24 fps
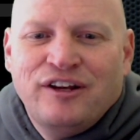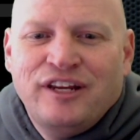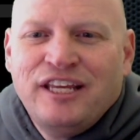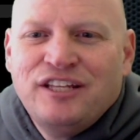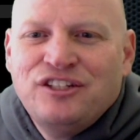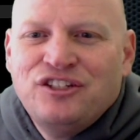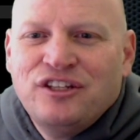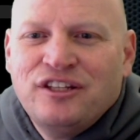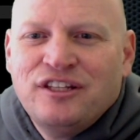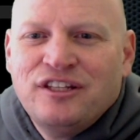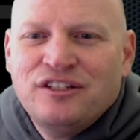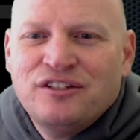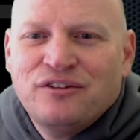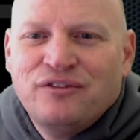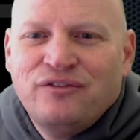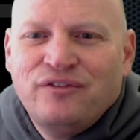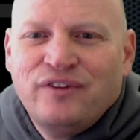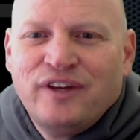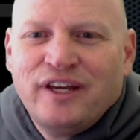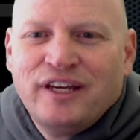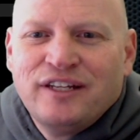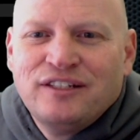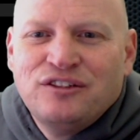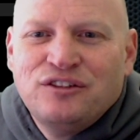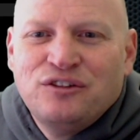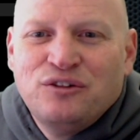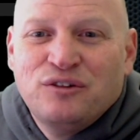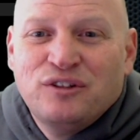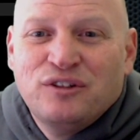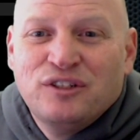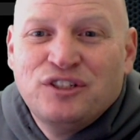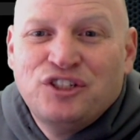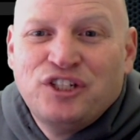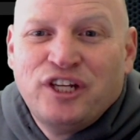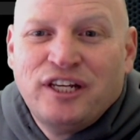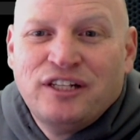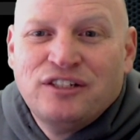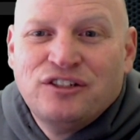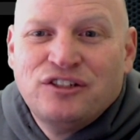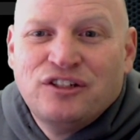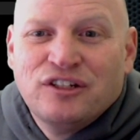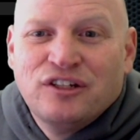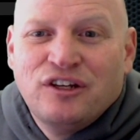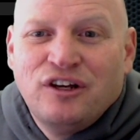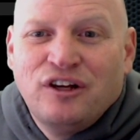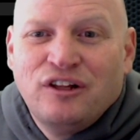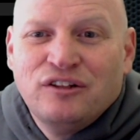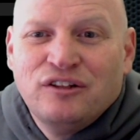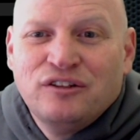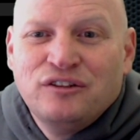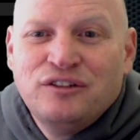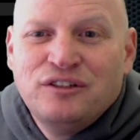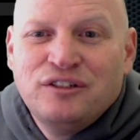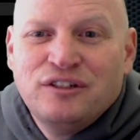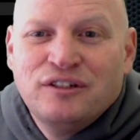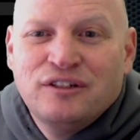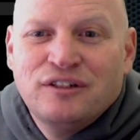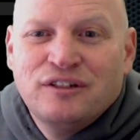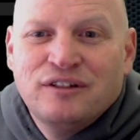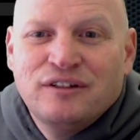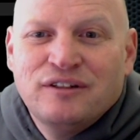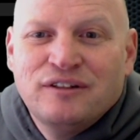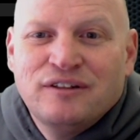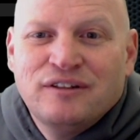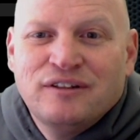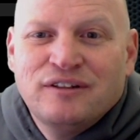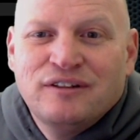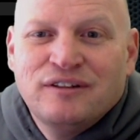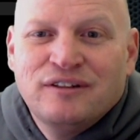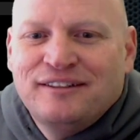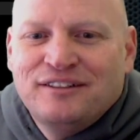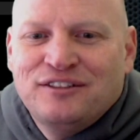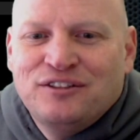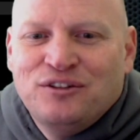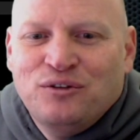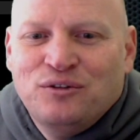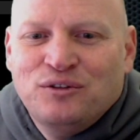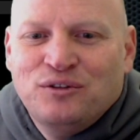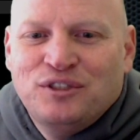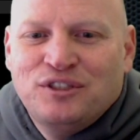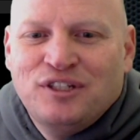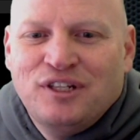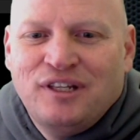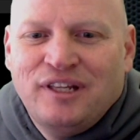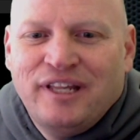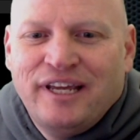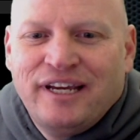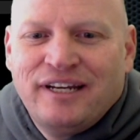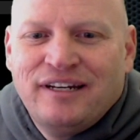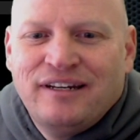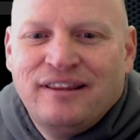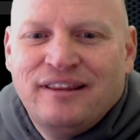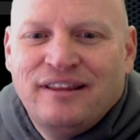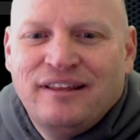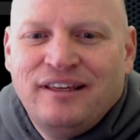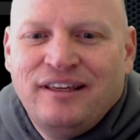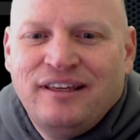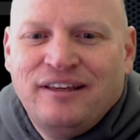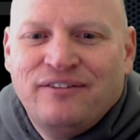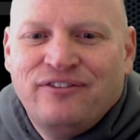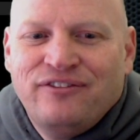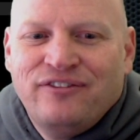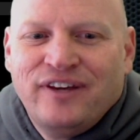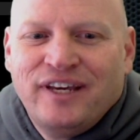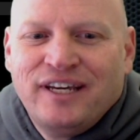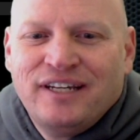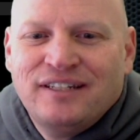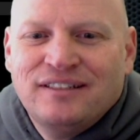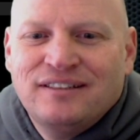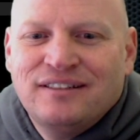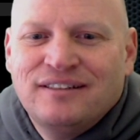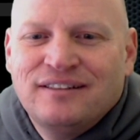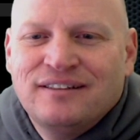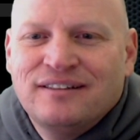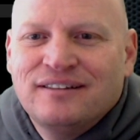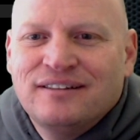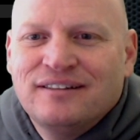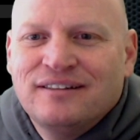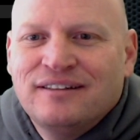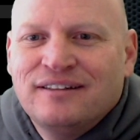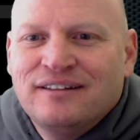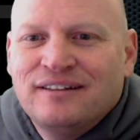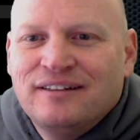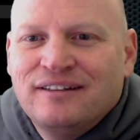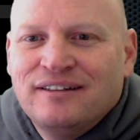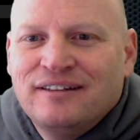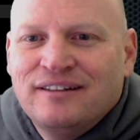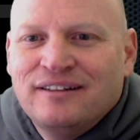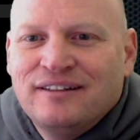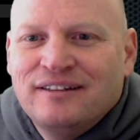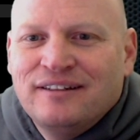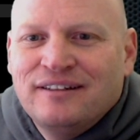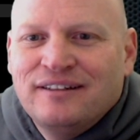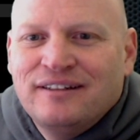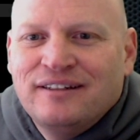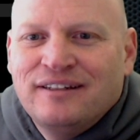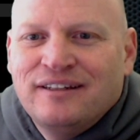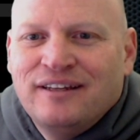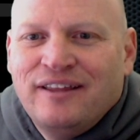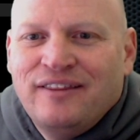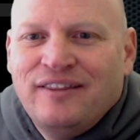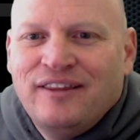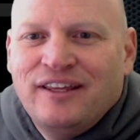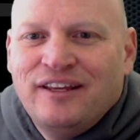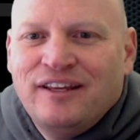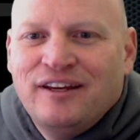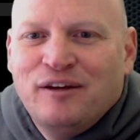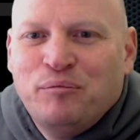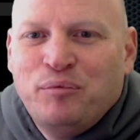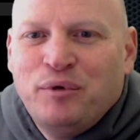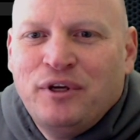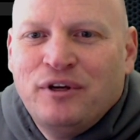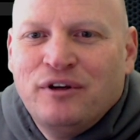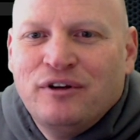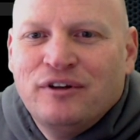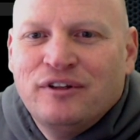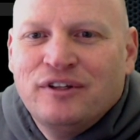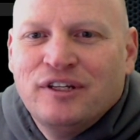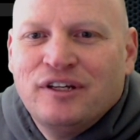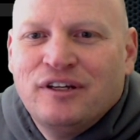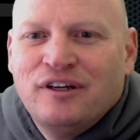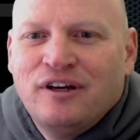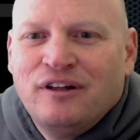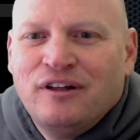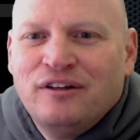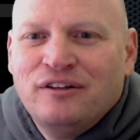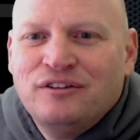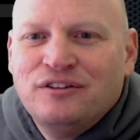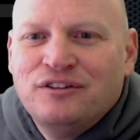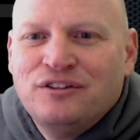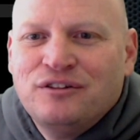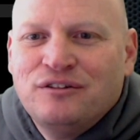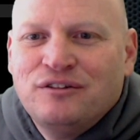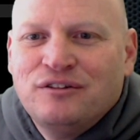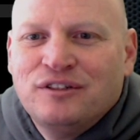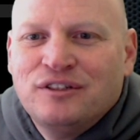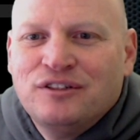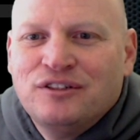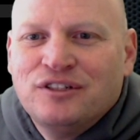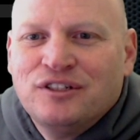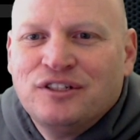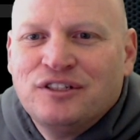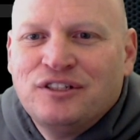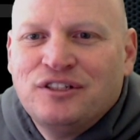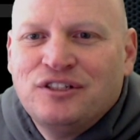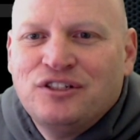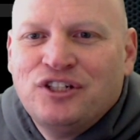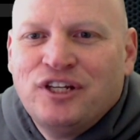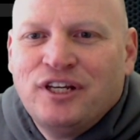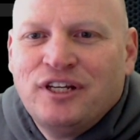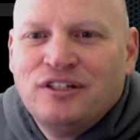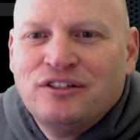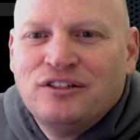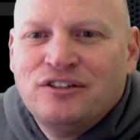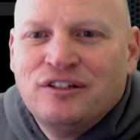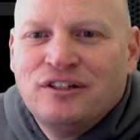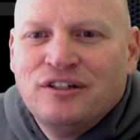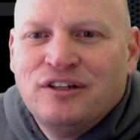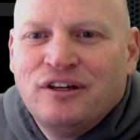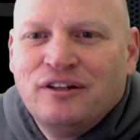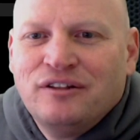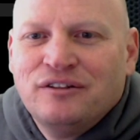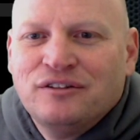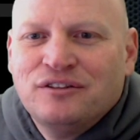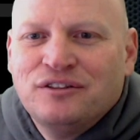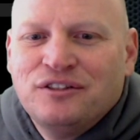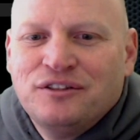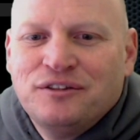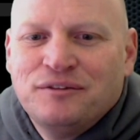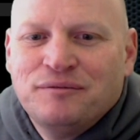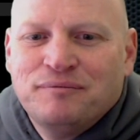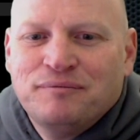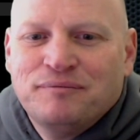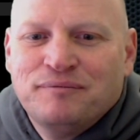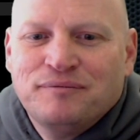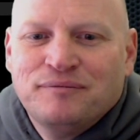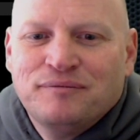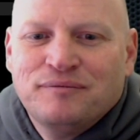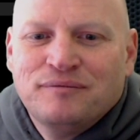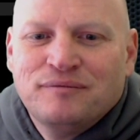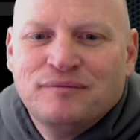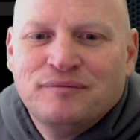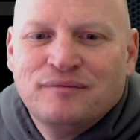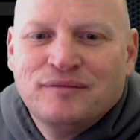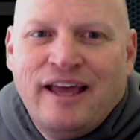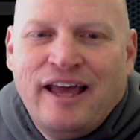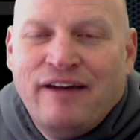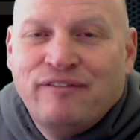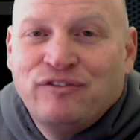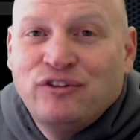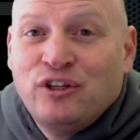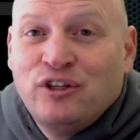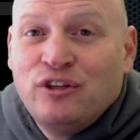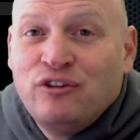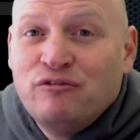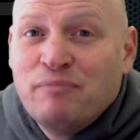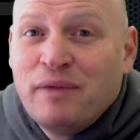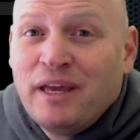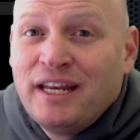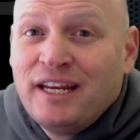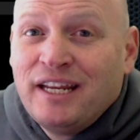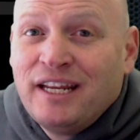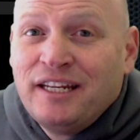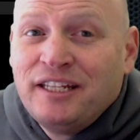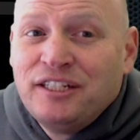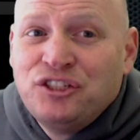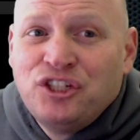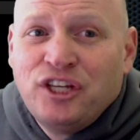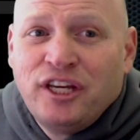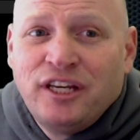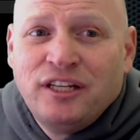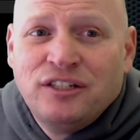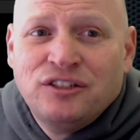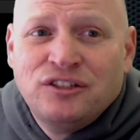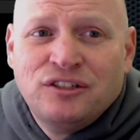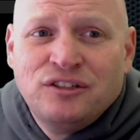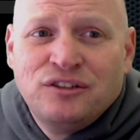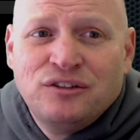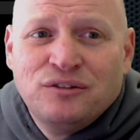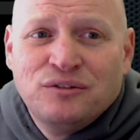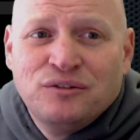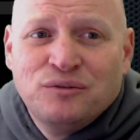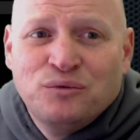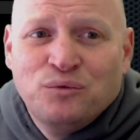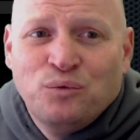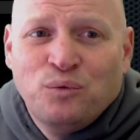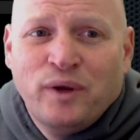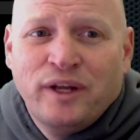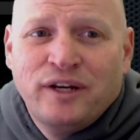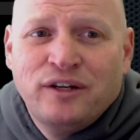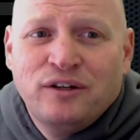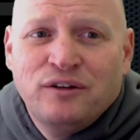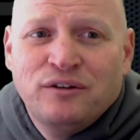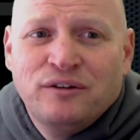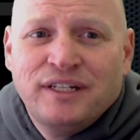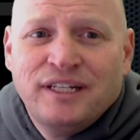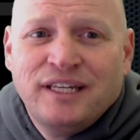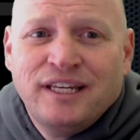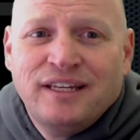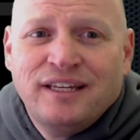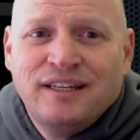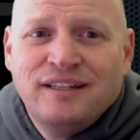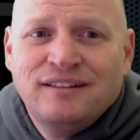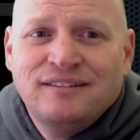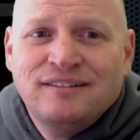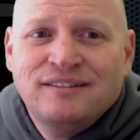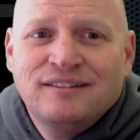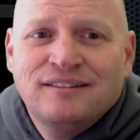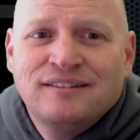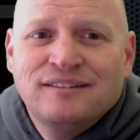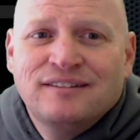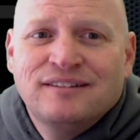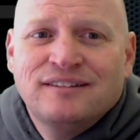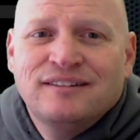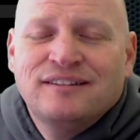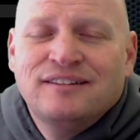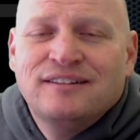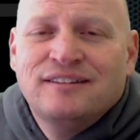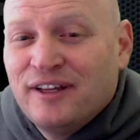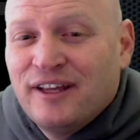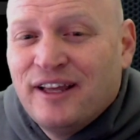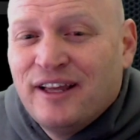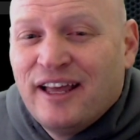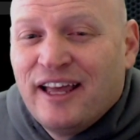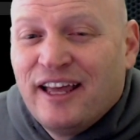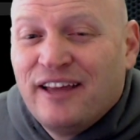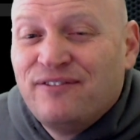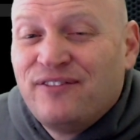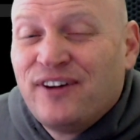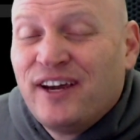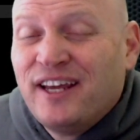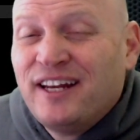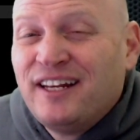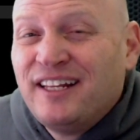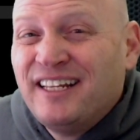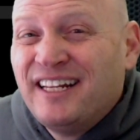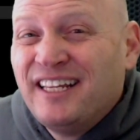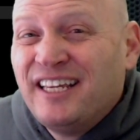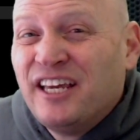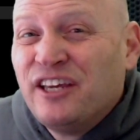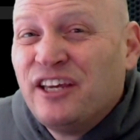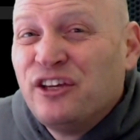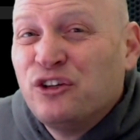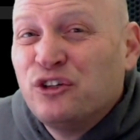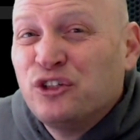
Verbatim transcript: On each of these effects, you can change the colors. So select the effect. And then up here in the colors, you can just change the colors. After you've made any changes, render again. And finally, to